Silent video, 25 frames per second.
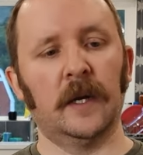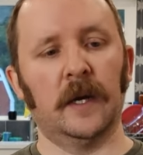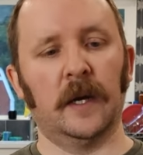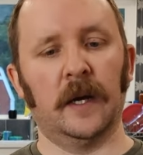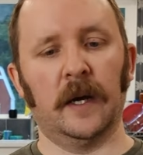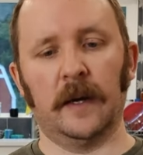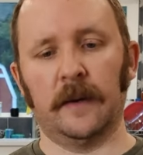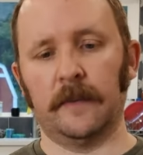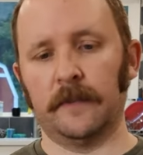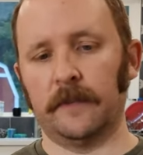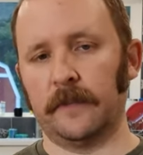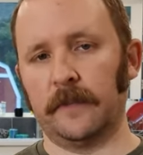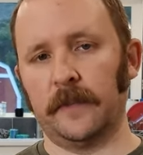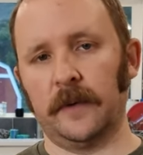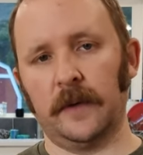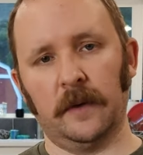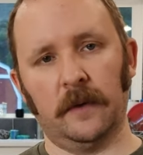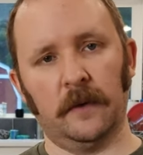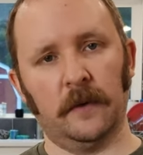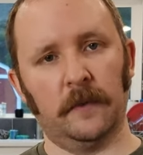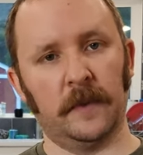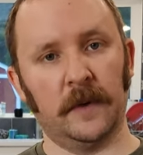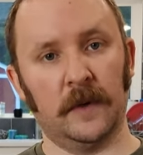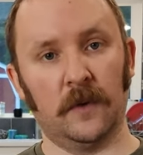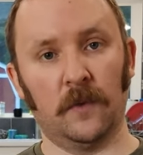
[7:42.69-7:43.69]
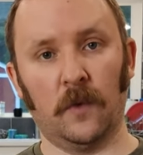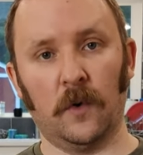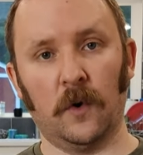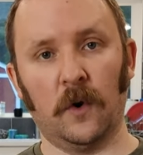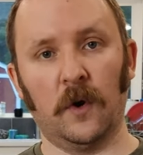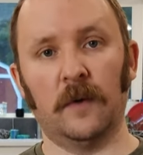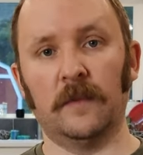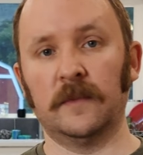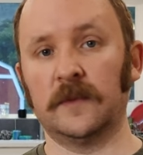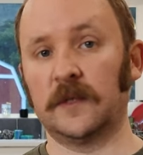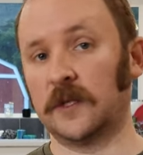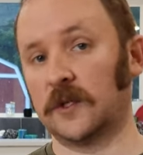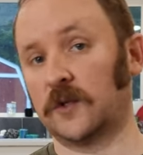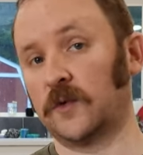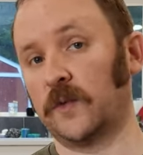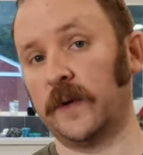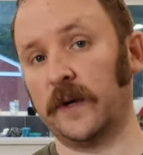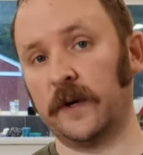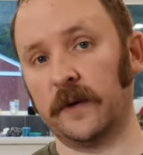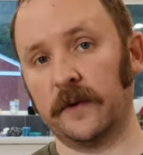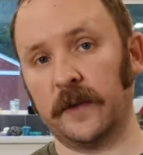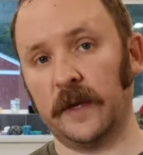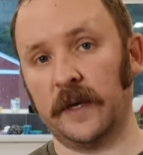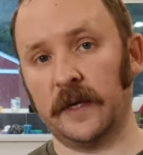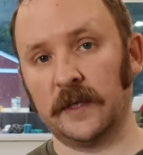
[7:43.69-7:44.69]
You know, the beer warms, the
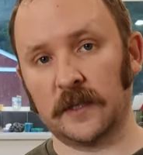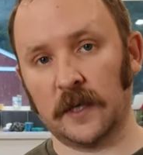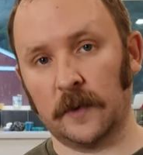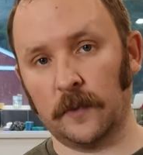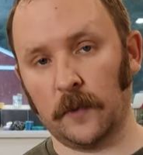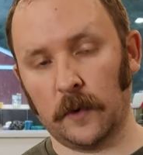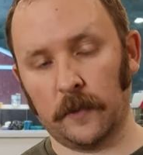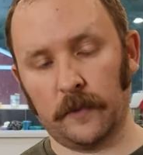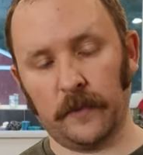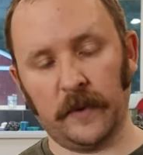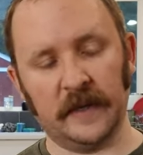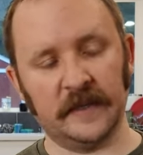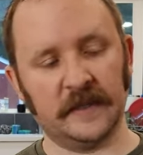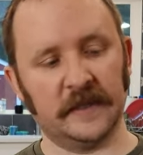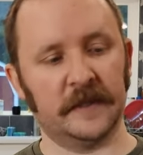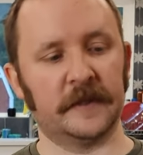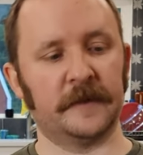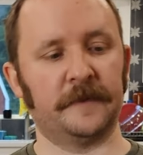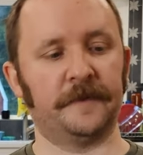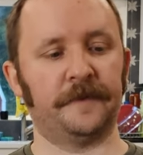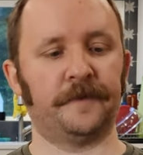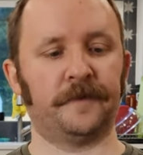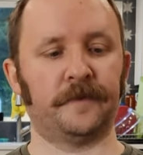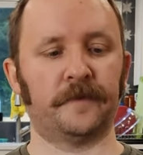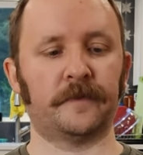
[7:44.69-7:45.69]
sweeter things are more present.